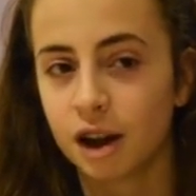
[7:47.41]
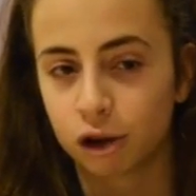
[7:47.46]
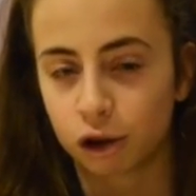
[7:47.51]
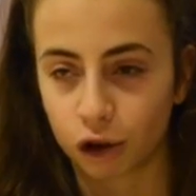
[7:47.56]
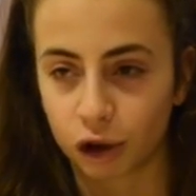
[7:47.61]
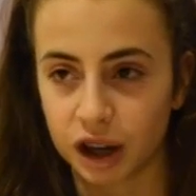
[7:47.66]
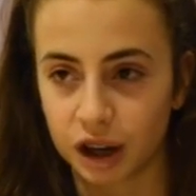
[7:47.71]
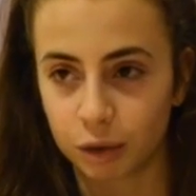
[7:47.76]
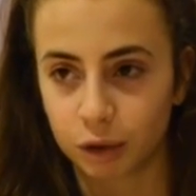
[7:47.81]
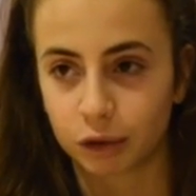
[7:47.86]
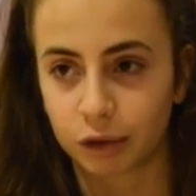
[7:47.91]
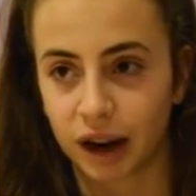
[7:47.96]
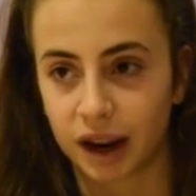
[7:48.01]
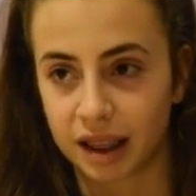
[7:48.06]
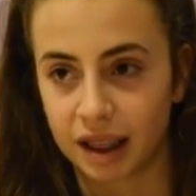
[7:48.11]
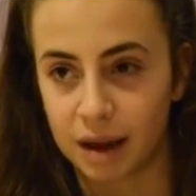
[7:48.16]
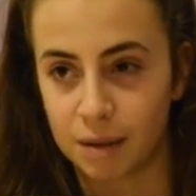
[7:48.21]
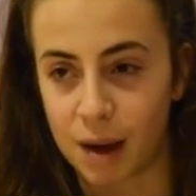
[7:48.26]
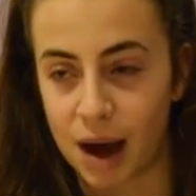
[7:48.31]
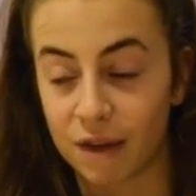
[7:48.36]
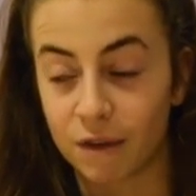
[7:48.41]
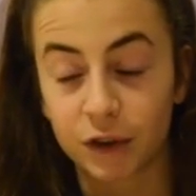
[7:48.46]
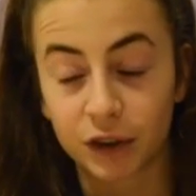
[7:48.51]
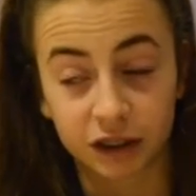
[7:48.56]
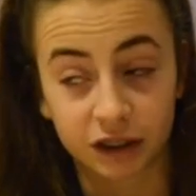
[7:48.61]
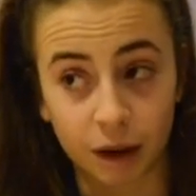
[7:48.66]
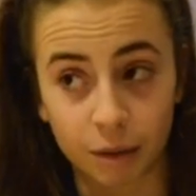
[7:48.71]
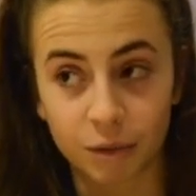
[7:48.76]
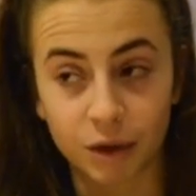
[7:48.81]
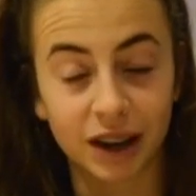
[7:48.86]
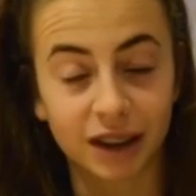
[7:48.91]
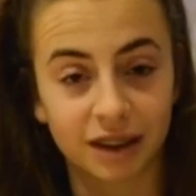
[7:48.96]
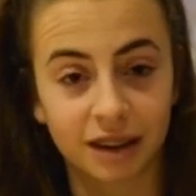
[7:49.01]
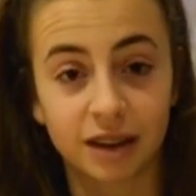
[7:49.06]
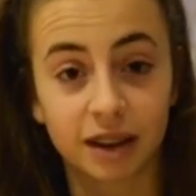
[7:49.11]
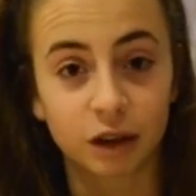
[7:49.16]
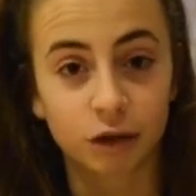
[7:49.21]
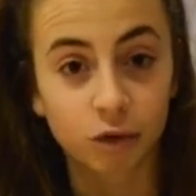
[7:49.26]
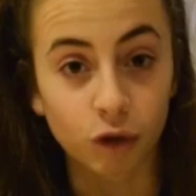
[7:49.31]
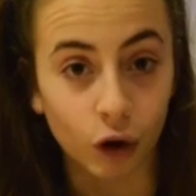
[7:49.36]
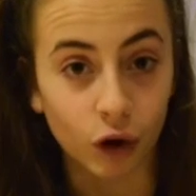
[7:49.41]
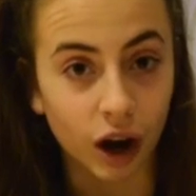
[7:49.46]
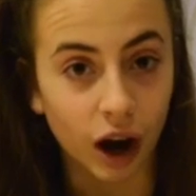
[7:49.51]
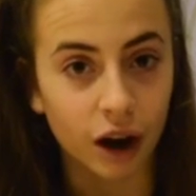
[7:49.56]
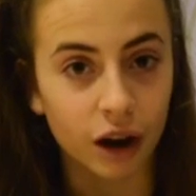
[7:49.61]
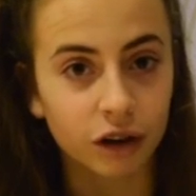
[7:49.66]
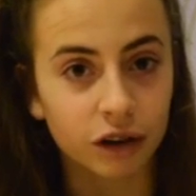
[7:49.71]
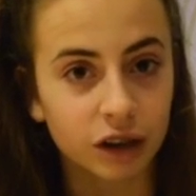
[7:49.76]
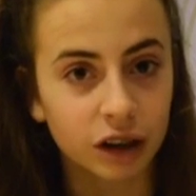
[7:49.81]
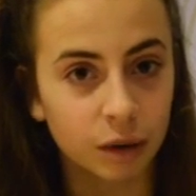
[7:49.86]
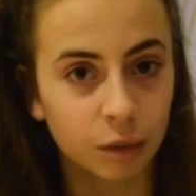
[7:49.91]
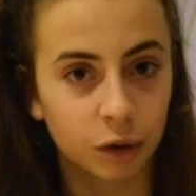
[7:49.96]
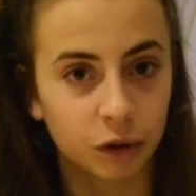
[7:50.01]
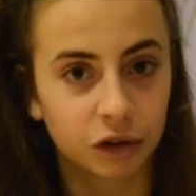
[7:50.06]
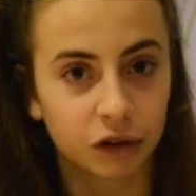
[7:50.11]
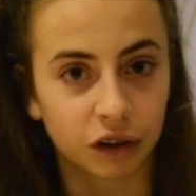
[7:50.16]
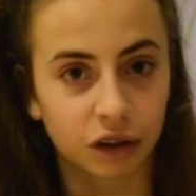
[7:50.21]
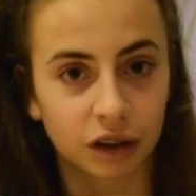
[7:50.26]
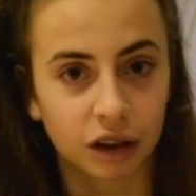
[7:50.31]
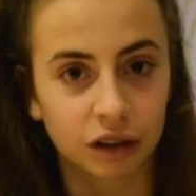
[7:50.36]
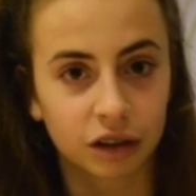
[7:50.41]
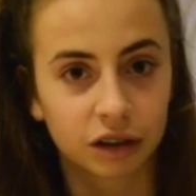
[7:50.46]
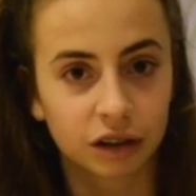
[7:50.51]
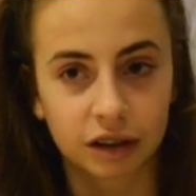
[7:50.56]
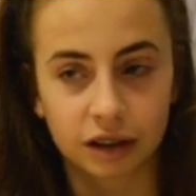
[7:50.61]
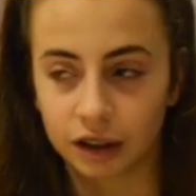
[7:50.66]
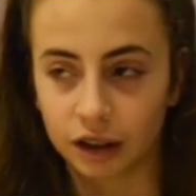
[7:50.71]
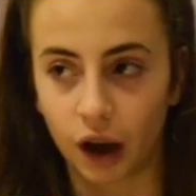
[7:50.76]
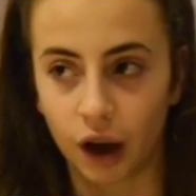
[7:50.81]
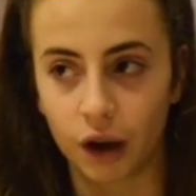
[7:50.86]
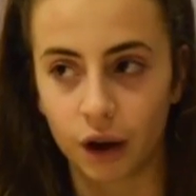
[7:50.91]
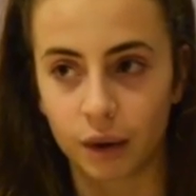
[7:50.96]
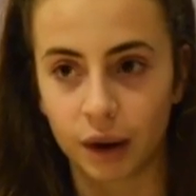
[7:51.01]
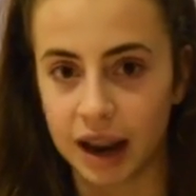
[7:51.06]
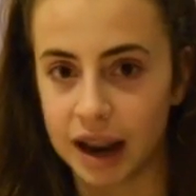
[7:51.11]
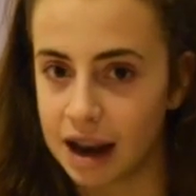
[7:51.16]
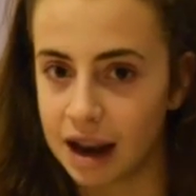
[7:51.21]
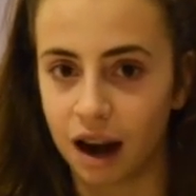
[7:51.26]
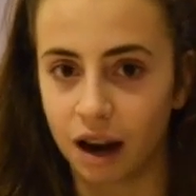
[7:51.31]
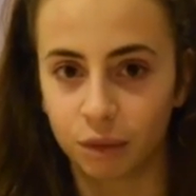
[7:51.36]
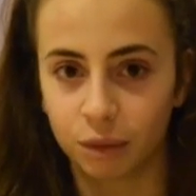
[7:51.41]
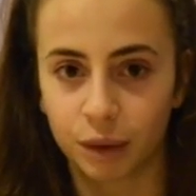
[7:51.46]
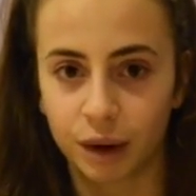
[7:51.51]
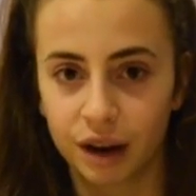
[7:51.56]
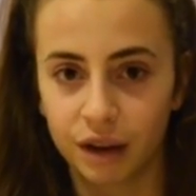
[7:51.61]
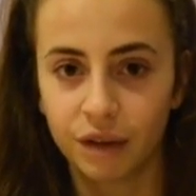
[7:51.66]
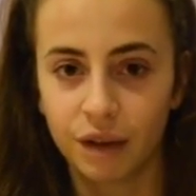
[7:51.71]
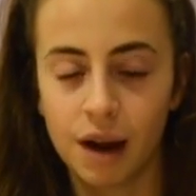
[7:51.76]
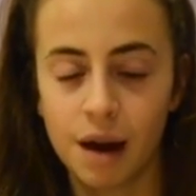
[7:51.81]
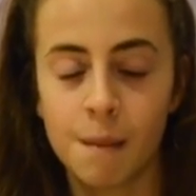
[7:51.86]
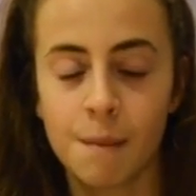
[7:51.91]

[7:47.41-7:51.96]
Johnny was one of them, and for some reason this Rocco she was just so in love with.